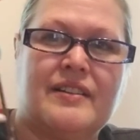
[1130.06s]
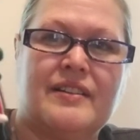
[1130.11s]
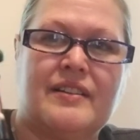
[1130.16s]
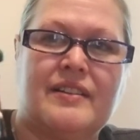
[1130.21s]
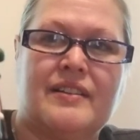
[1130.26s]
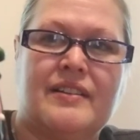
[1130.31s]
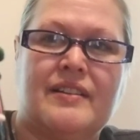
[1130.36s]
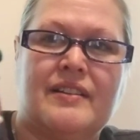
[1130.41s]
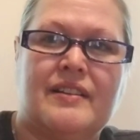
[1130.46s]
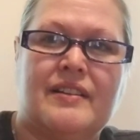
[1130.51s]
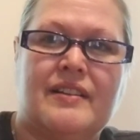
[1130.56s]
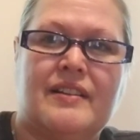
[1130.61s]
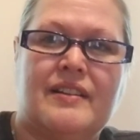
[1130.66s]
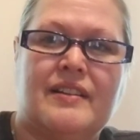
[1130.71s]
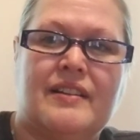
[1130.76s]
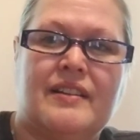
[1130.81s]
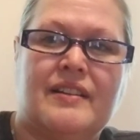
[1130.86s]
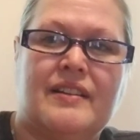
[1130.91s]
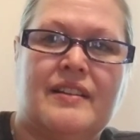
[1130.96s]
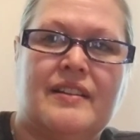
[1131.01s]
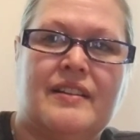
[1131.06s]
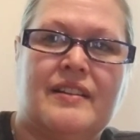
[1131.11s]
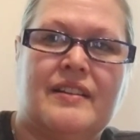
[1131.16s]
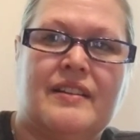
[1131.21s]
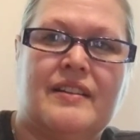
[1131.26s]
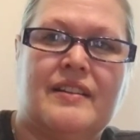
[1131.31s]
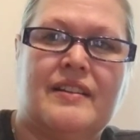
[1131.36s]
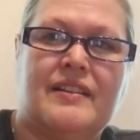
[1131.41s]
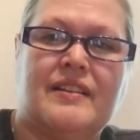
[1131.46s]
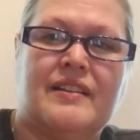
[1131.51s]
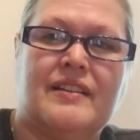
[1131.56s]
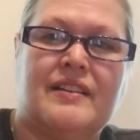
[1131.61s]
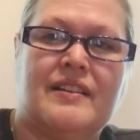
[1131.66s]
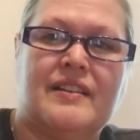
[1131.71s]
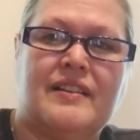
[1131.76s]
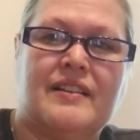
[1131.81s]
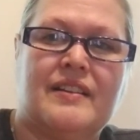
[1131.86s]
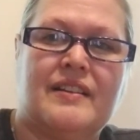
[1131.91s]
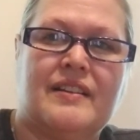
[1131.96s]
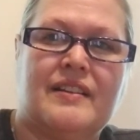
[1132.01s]

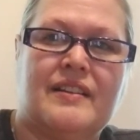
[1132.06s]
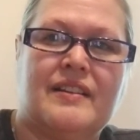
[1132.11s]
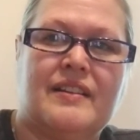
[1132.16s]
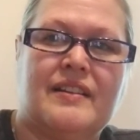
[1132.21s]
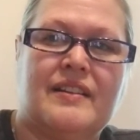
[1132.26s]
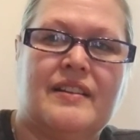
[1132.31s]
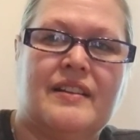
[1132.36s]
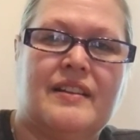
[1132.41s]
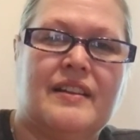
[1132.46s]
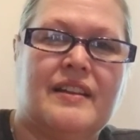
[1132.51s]
Nobody speaks.